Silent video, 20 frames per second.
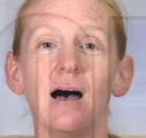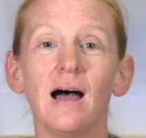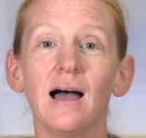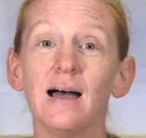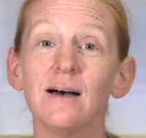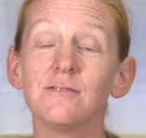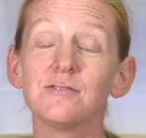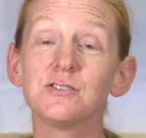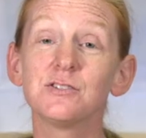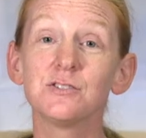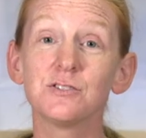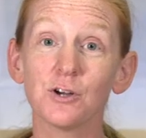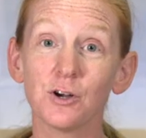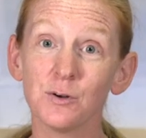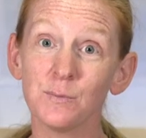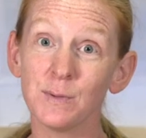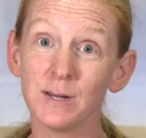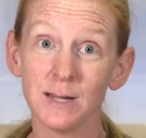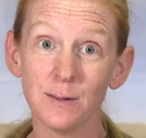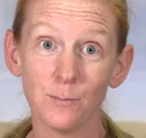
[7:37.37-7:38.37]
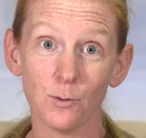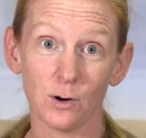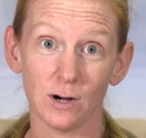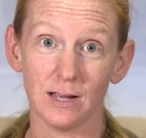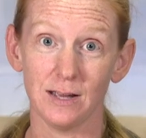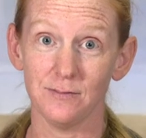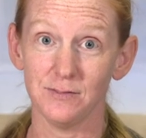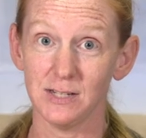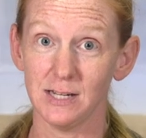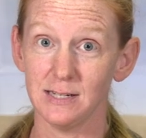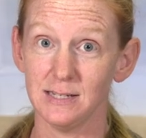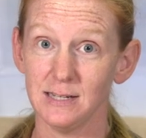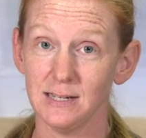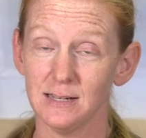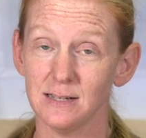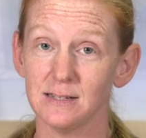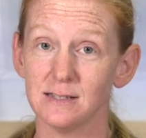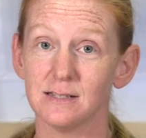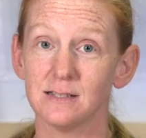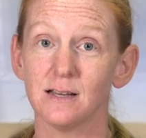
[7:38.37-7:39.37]
I have so many more gift
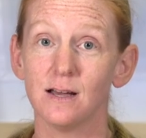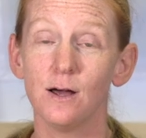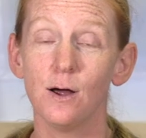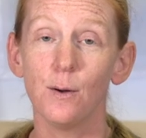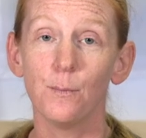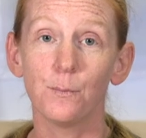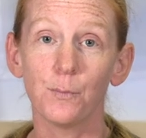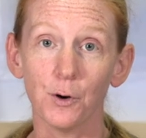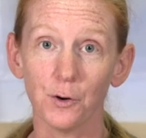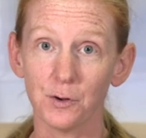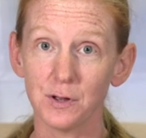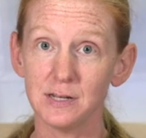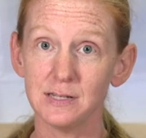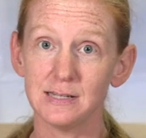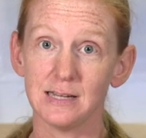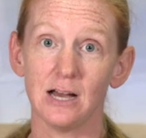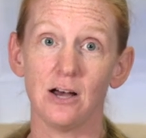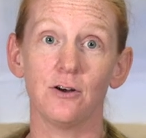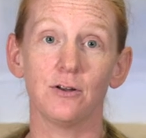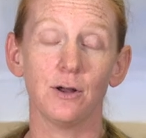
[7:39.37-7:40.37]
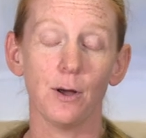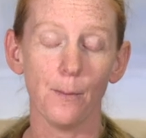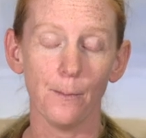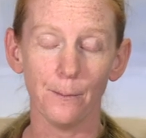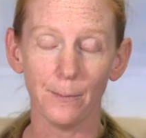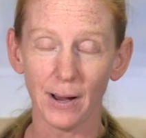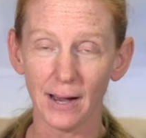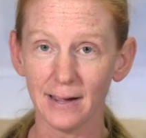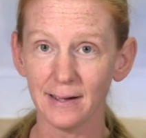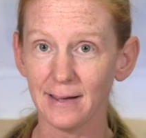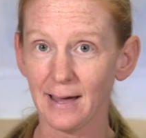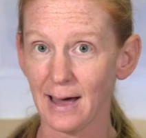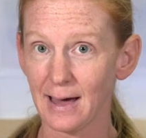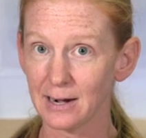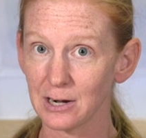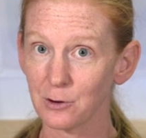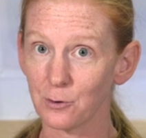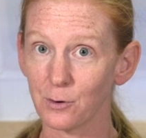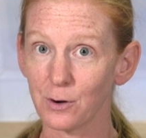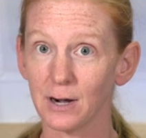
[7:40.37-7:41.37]
ideas broken down by
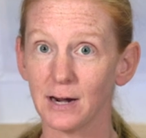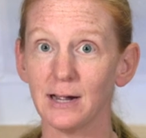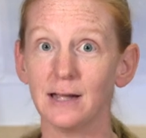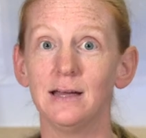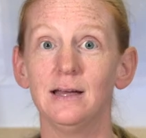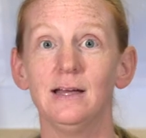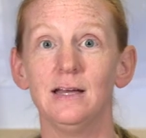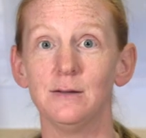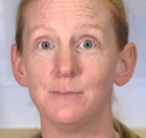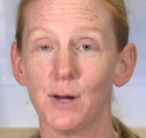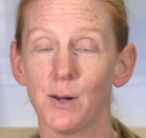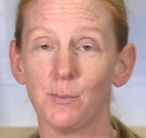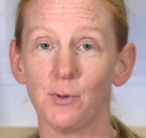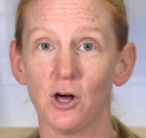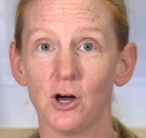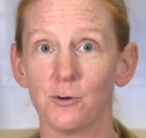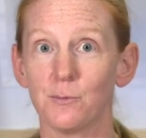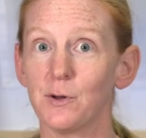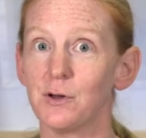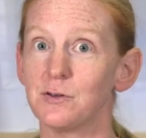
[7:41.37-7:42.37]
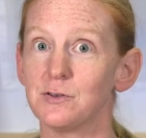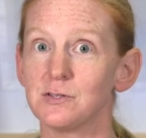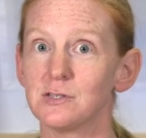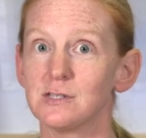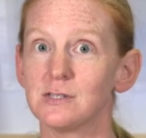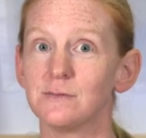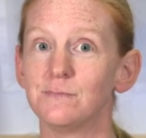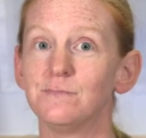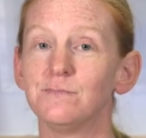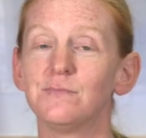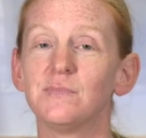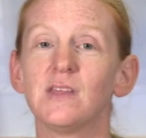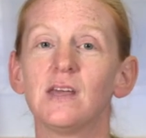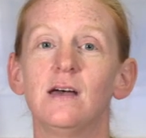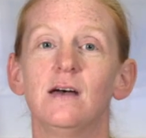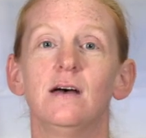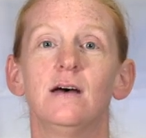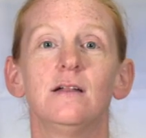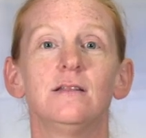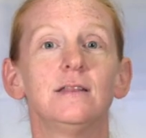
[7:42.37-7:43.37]
category in my blog post.
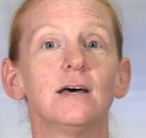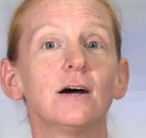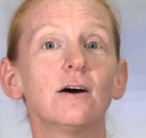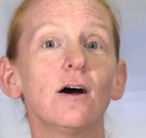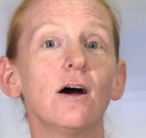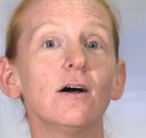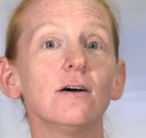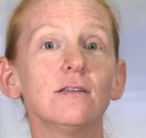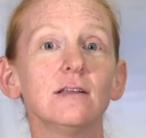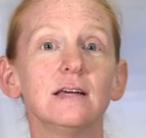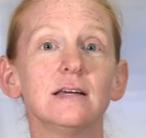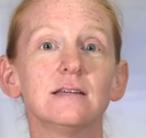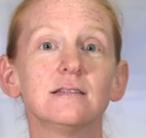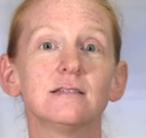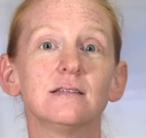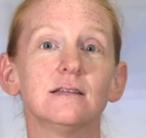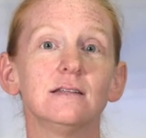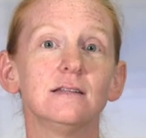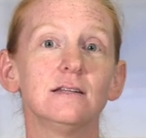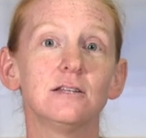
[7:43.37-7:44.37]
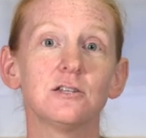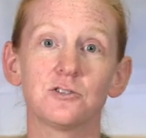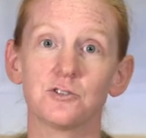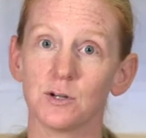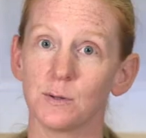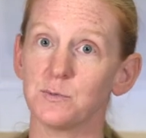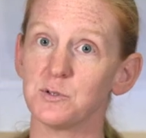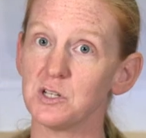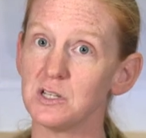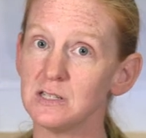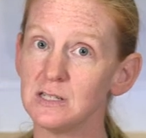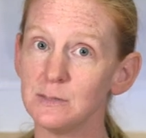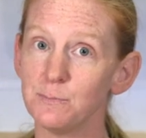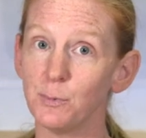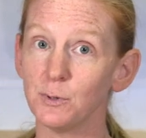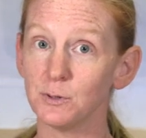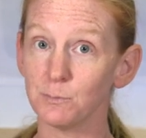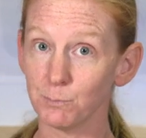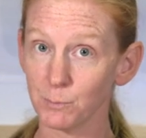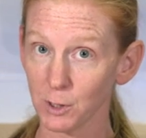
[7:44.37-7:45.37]
There are links in the descriptions
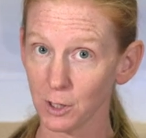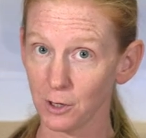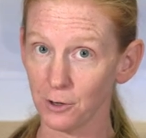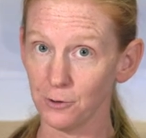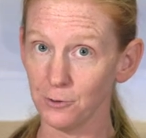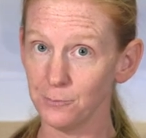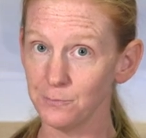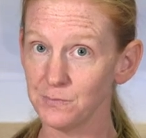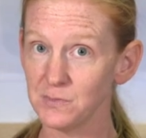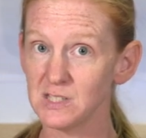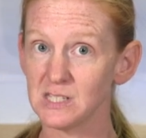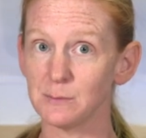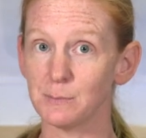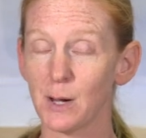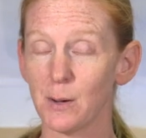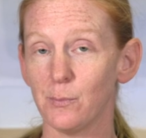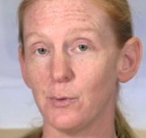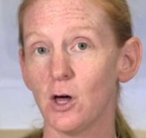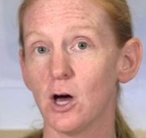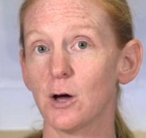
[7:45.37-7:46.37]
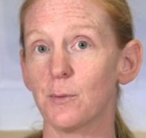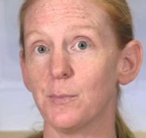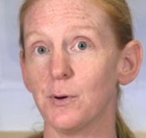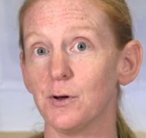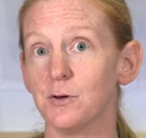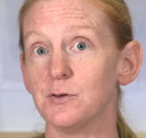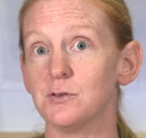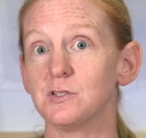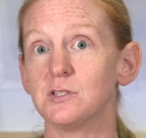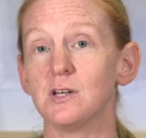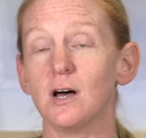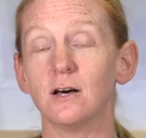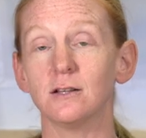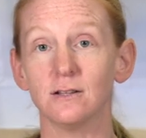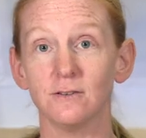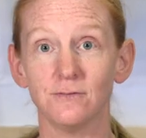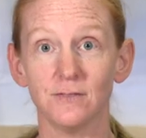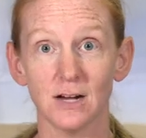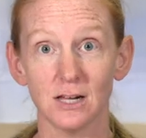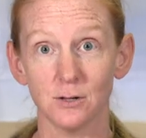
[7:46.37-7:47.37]
below to my blog posts
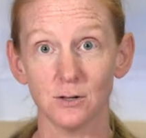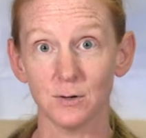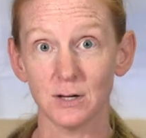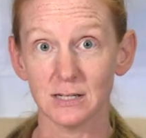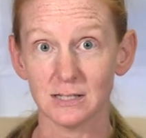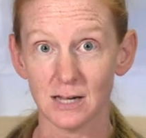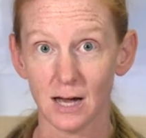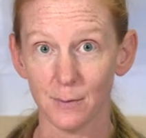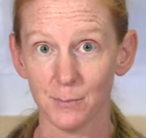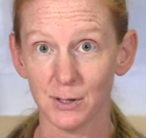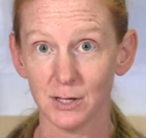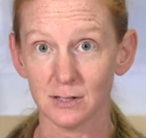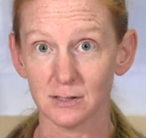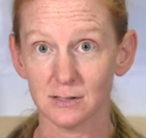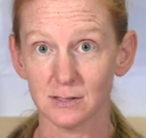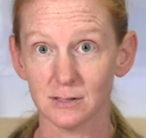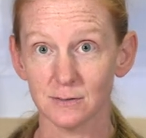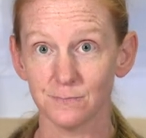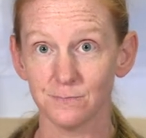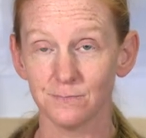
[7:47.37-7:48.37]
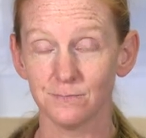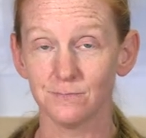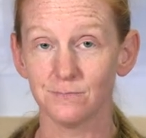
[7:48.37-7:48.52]
on the following topics: